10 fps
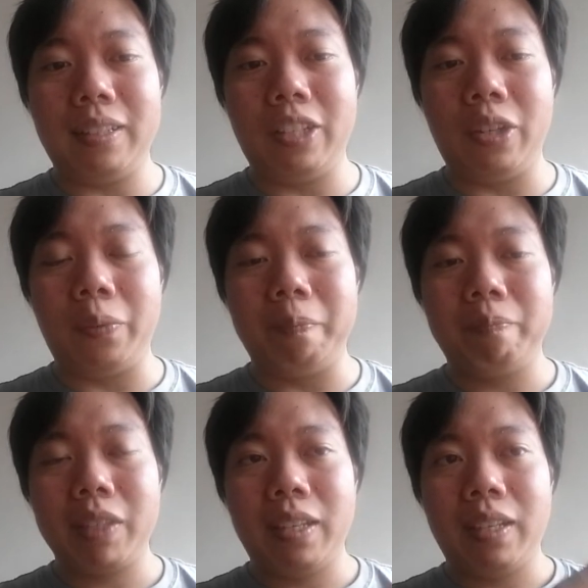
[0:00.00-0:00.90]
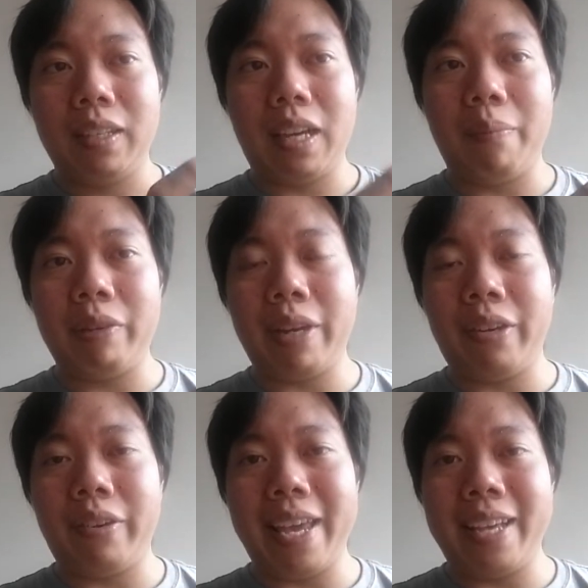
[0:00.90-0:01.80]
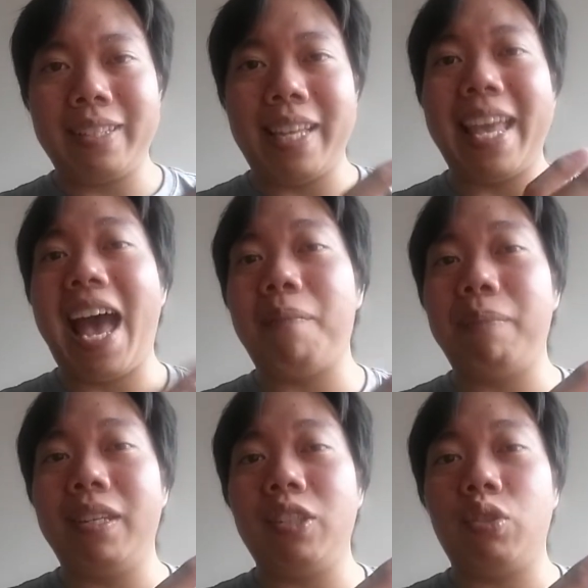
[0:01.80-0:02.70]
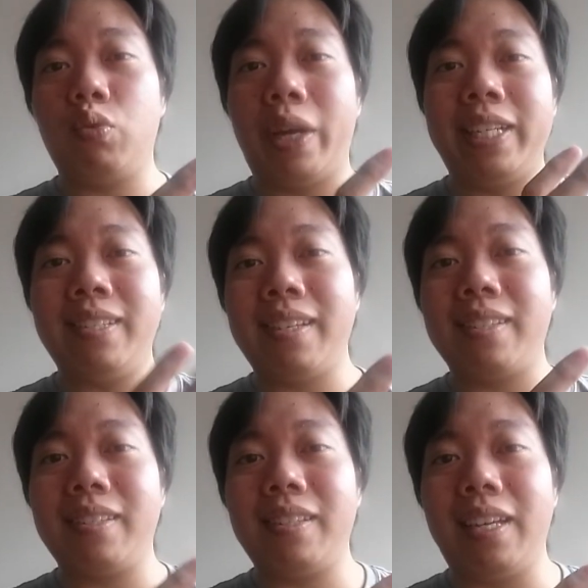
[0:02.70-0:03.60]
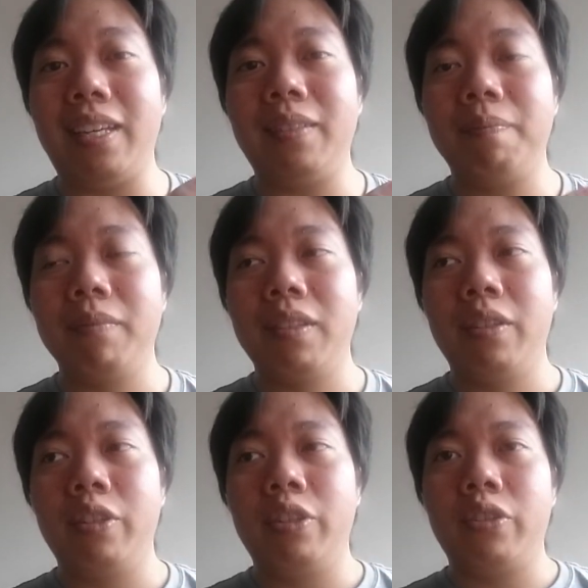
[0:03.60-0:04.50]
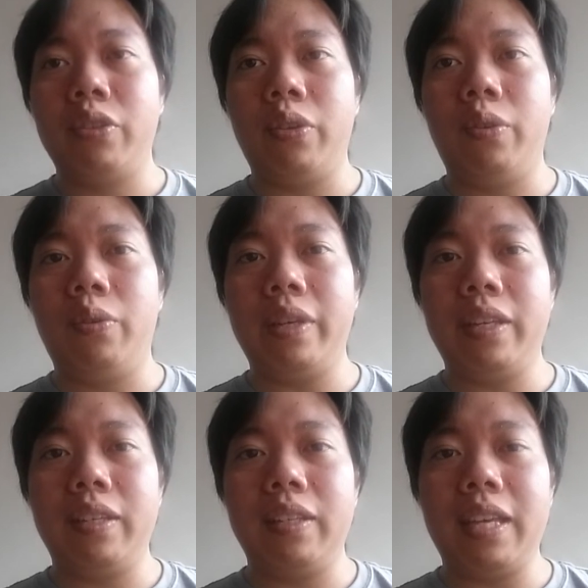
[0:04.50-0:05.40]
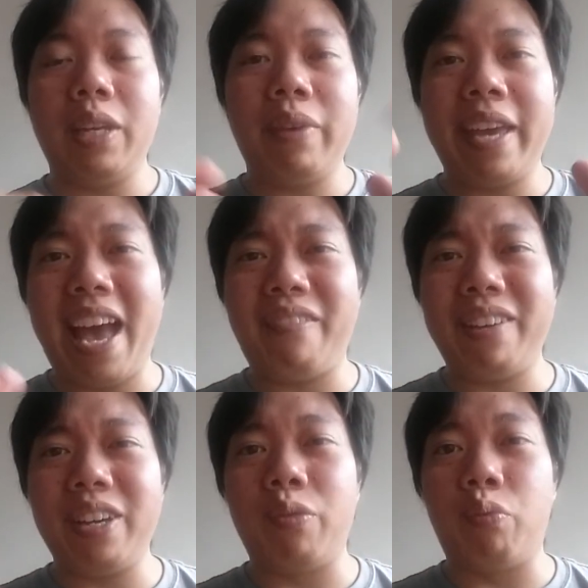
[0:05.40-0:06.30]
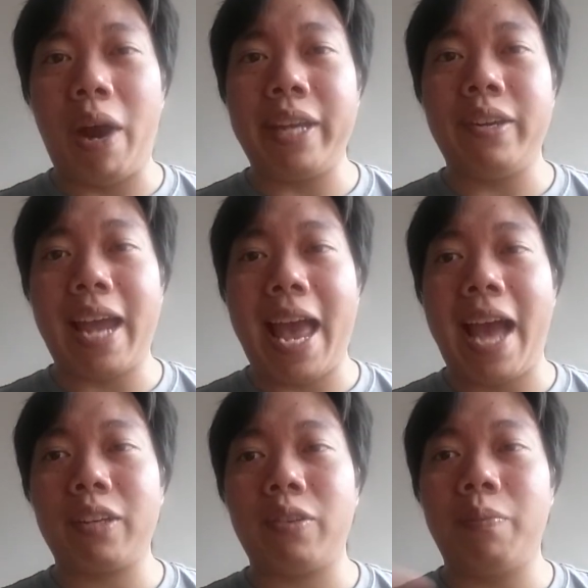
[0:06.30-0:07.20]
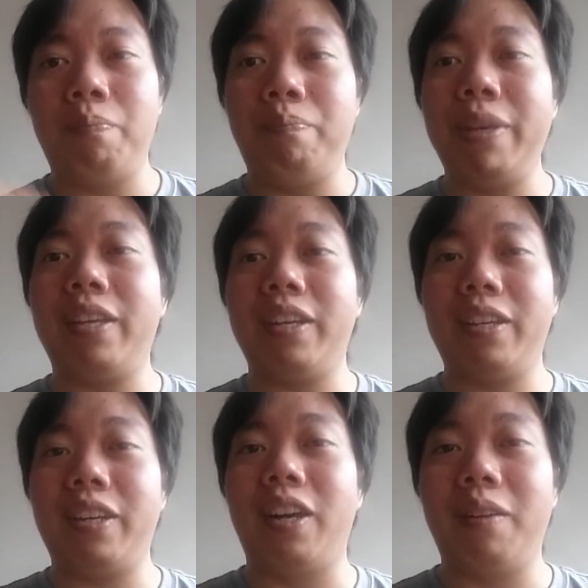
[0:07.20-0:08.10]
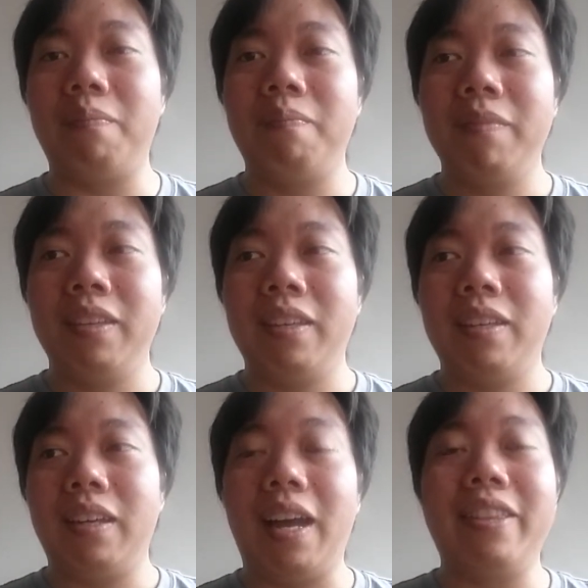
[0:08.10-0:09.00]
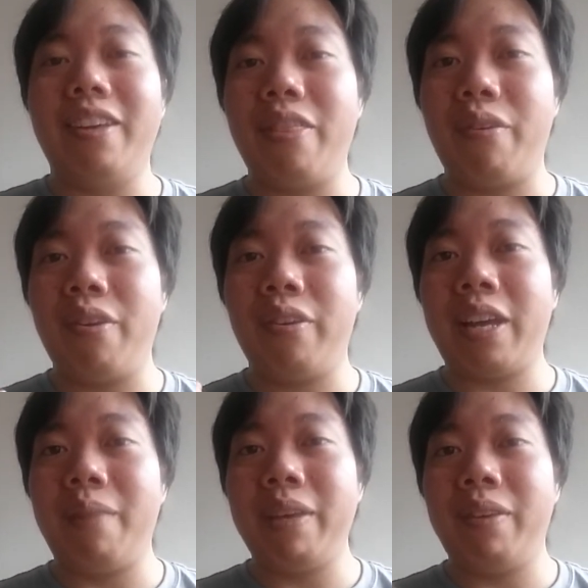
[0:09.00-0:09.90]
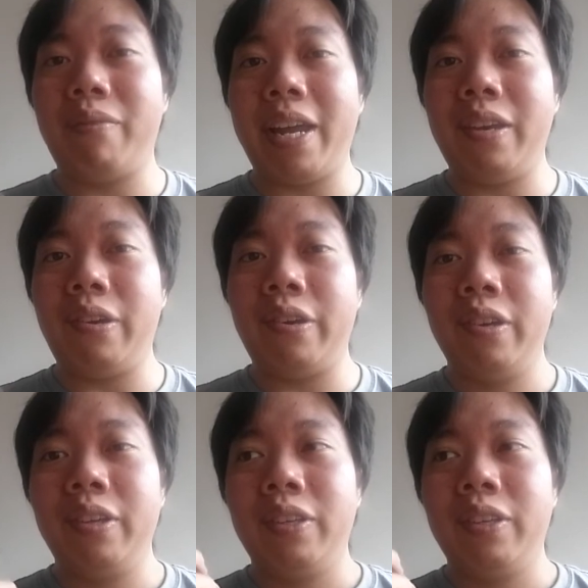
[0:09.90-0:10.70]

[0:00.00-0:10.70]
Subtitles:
you know, Kamen Rider Exade happened in 2016. So, anyway, having a writer actor become another Kamen Rider